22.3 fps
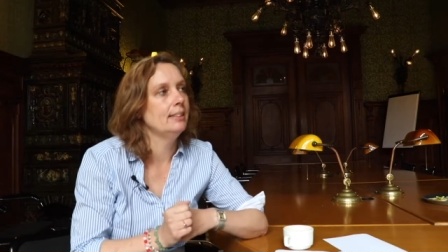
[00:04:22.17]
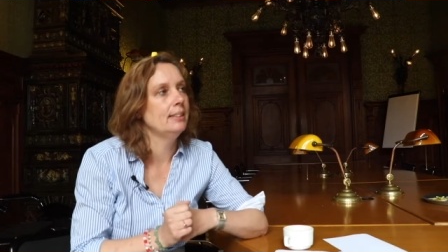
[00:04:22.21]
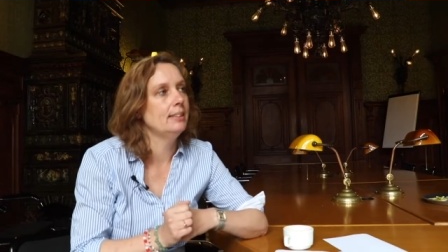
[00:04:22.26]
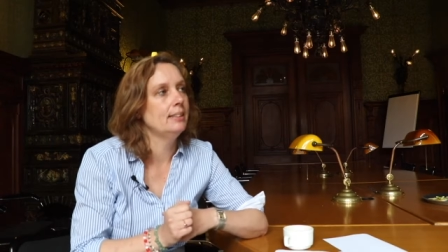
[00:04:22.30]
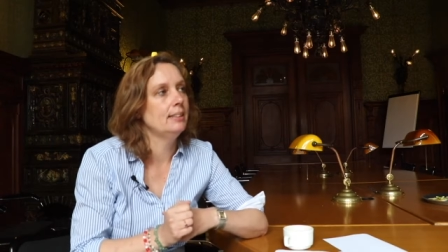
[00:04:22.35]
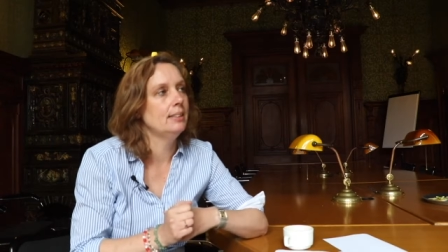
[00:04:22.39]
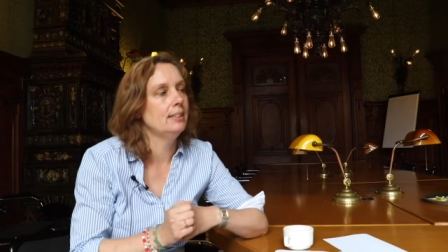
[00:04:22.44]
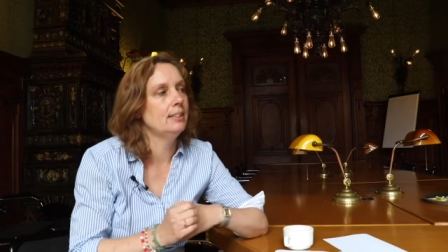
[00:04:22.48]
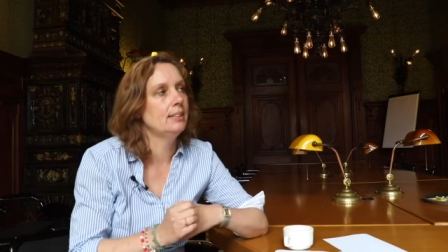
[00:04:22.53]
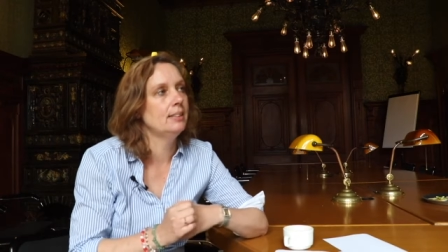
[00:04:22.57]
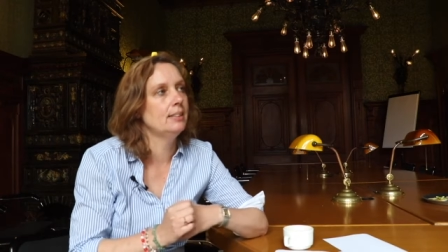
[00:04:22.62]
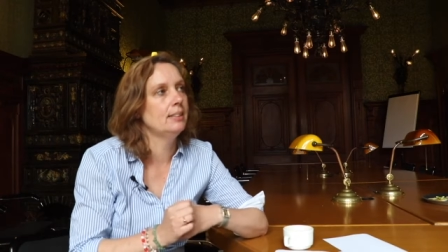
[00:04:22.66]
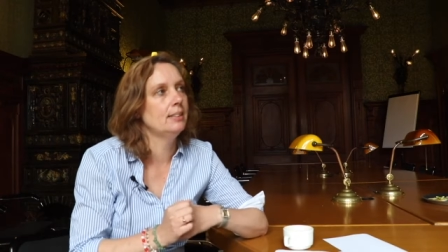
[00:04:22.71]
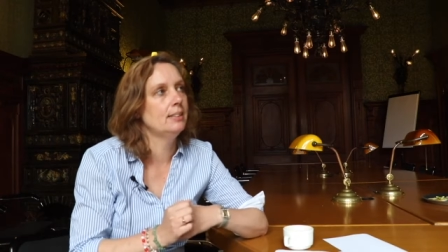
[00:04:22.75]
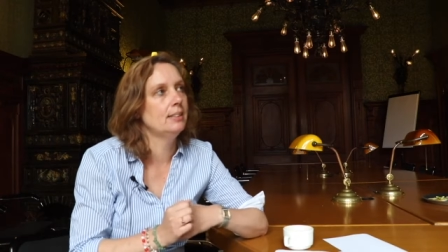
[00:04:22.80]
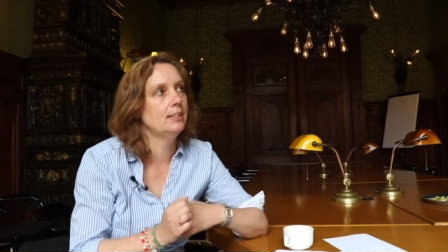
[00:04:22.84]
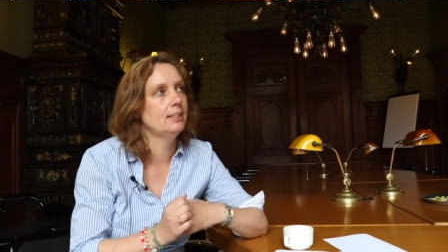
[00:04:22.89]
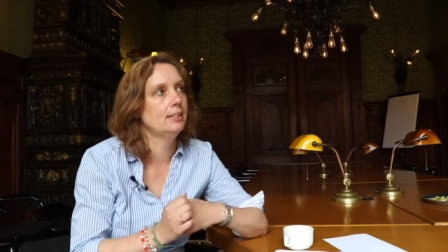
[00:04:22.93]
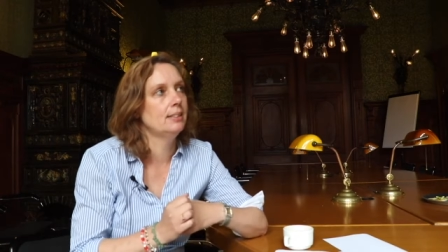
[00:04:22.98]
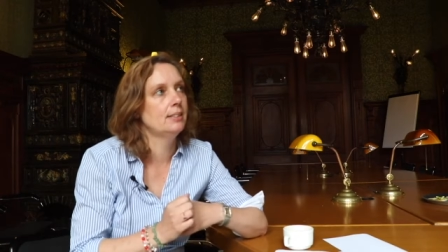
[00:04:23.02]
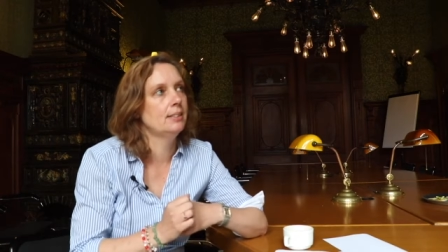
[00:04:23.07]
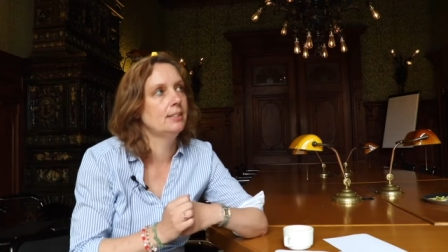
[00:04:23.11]
this
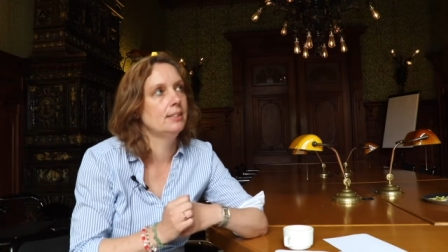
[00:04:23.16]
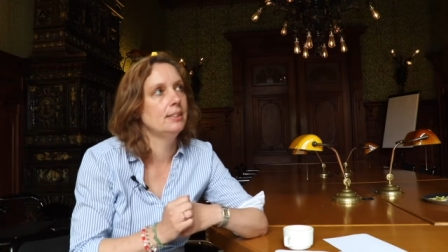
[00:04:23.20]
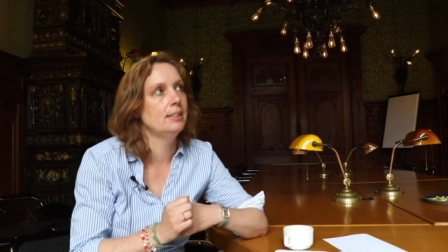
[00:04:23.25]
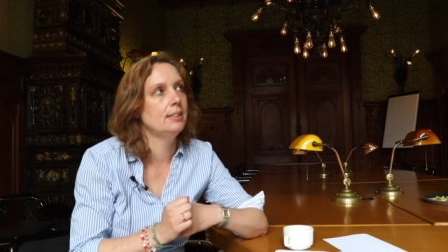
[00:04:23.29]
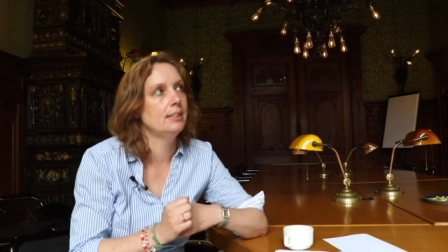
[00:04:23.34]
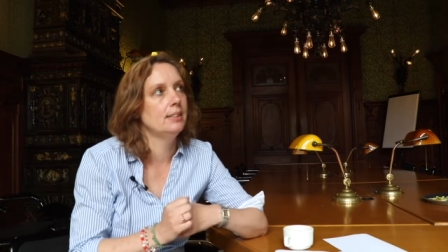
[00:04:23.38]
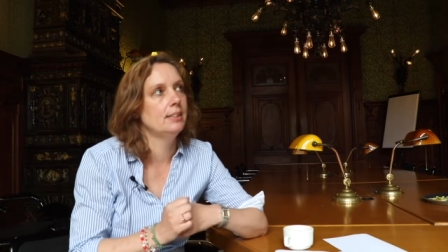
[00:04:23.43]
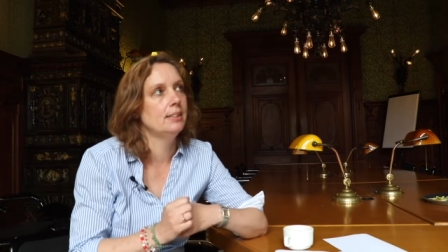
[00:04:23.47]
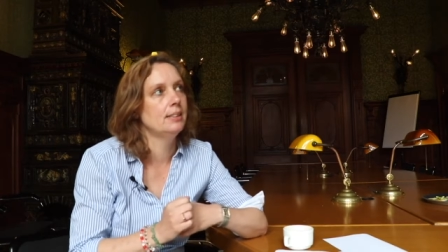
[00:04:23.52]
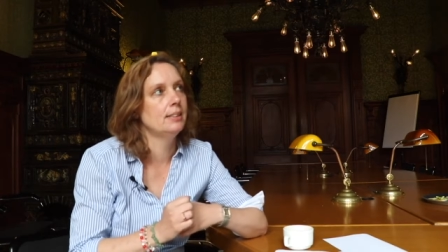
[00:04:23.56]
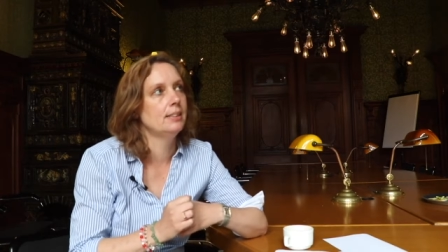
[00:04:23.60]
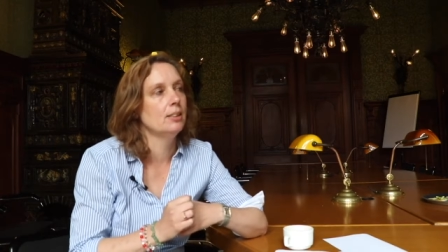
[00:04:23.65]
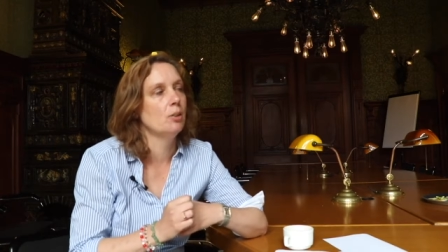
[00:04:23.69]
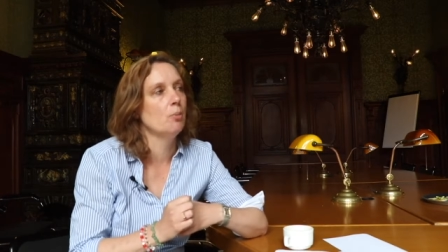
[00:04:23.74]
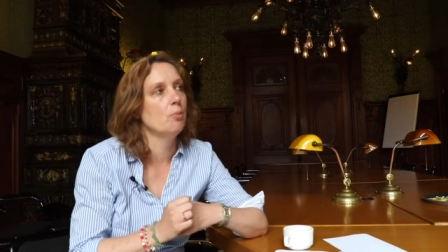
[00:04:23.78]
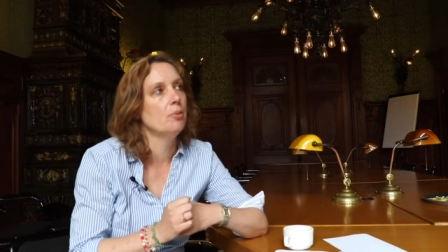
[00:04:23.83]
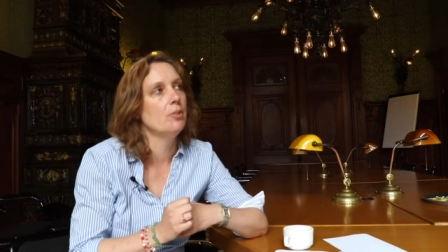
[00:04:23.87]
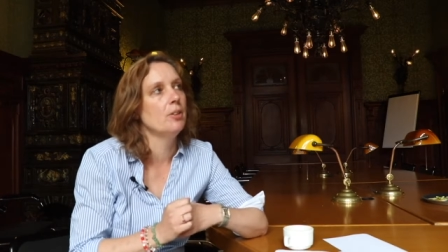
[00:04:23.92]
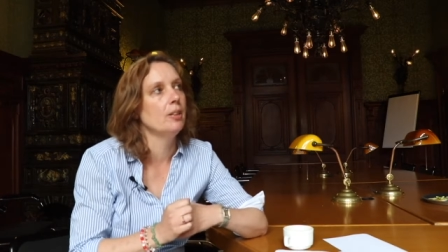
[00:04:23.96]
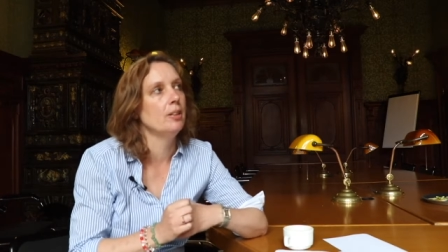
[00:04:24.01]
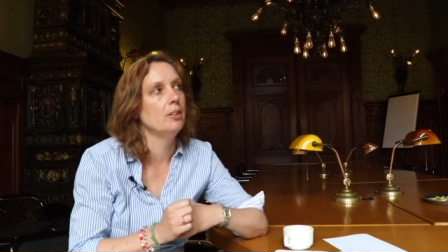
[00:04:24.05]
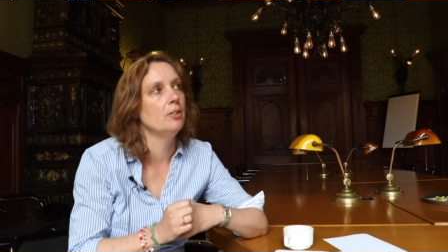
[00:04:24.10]
is this is
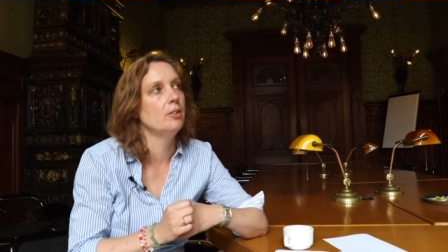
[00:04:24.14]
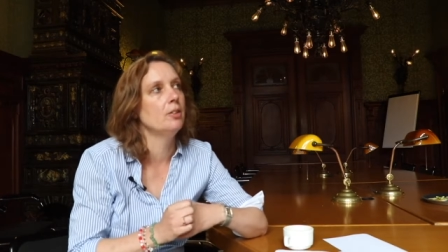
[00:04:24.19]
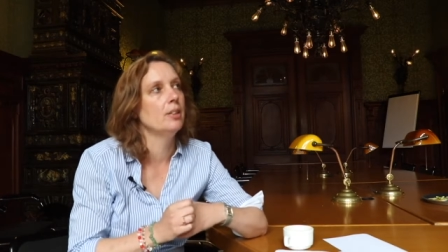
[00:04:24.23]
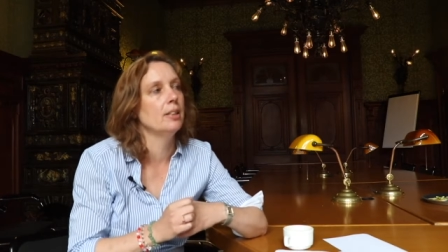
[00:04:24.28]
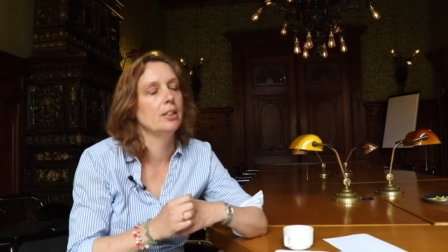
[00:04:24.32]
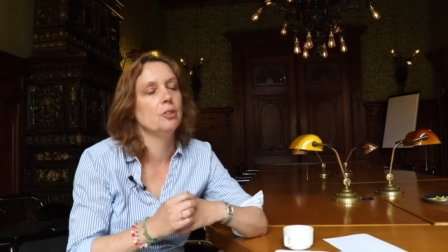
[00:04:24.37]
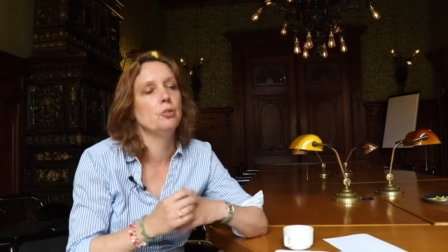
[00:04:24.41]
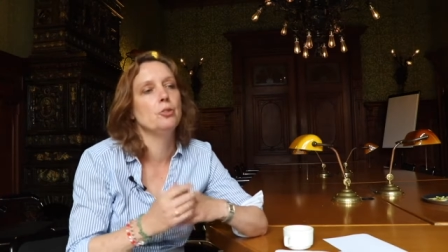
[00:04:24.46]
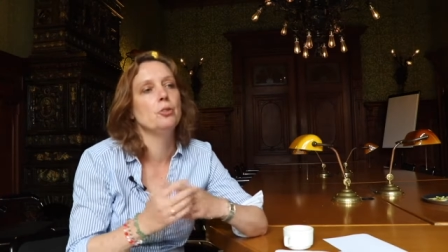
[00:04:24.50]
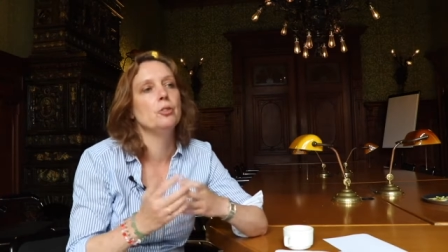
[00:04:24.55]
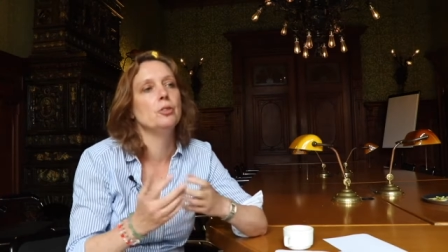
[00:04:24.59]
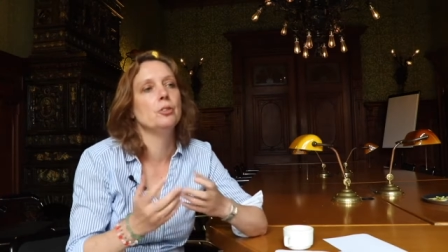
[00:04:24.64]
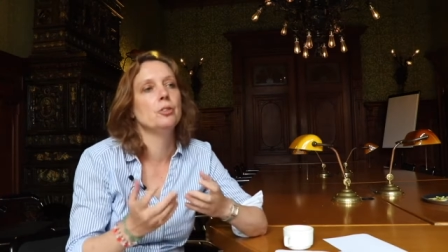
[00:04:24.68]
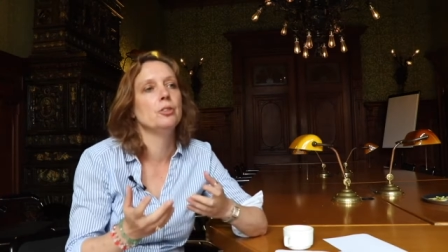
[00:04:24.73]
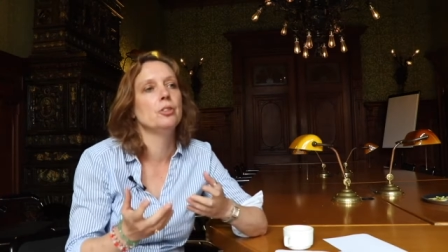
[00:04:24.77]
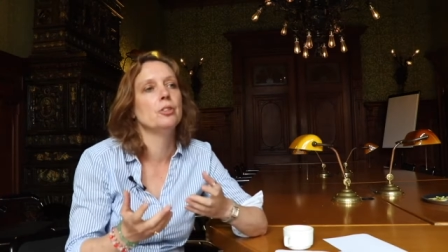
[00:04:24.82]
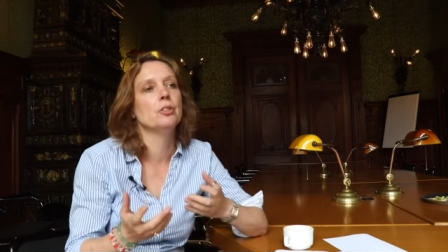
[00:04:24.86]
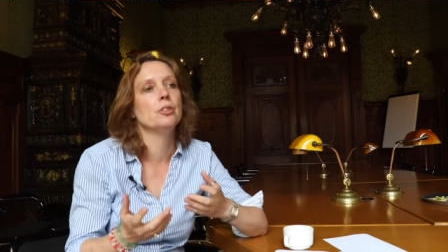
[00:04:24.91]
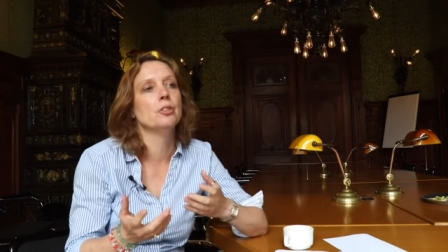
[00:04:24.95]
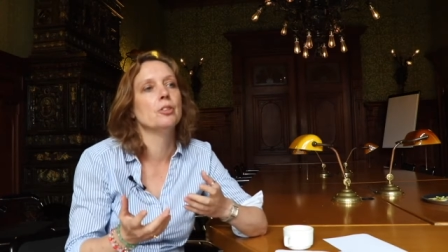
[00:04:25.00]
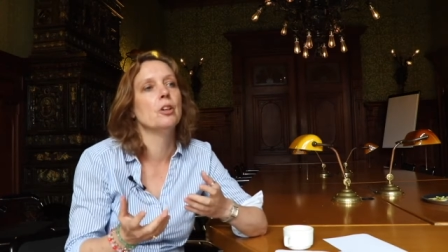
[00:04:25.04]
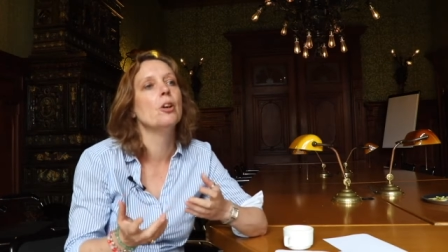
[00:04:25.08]
something you cannot do
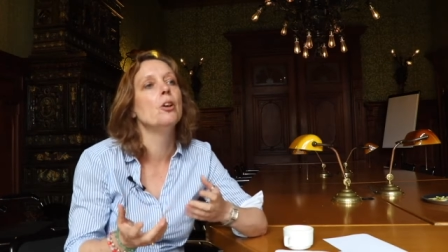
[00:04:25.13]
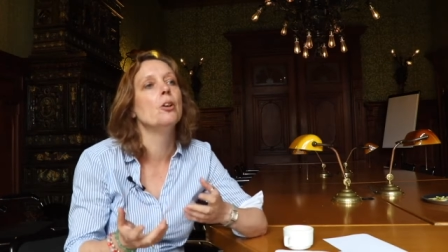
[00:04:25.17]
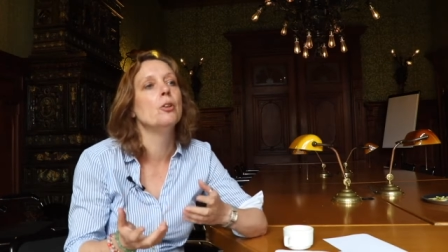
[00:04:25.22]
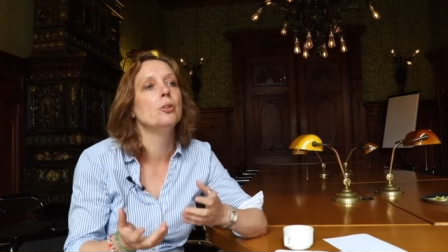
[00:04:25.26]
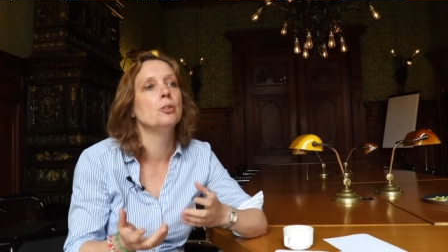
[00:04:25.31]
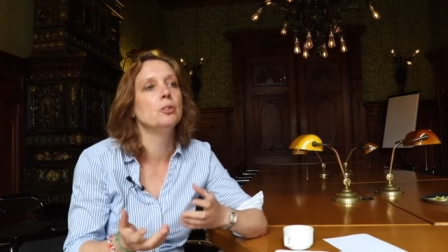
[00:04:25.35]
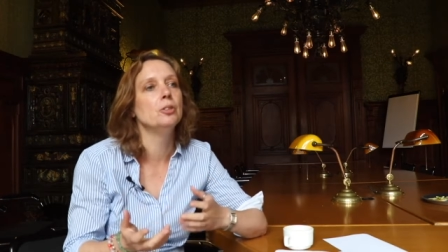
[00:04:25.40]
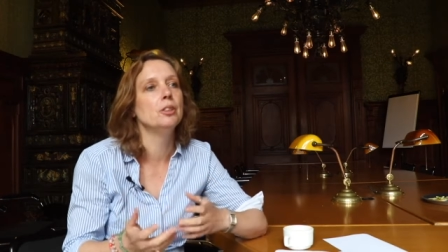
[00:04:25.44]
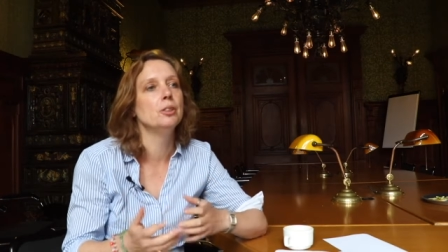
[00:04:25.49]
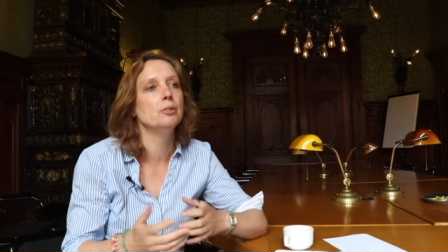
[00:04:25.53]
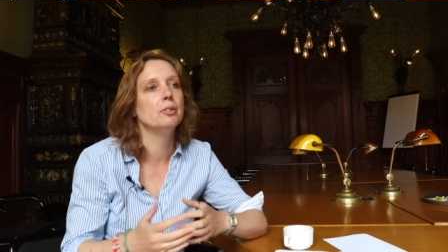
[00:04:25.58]
on your own.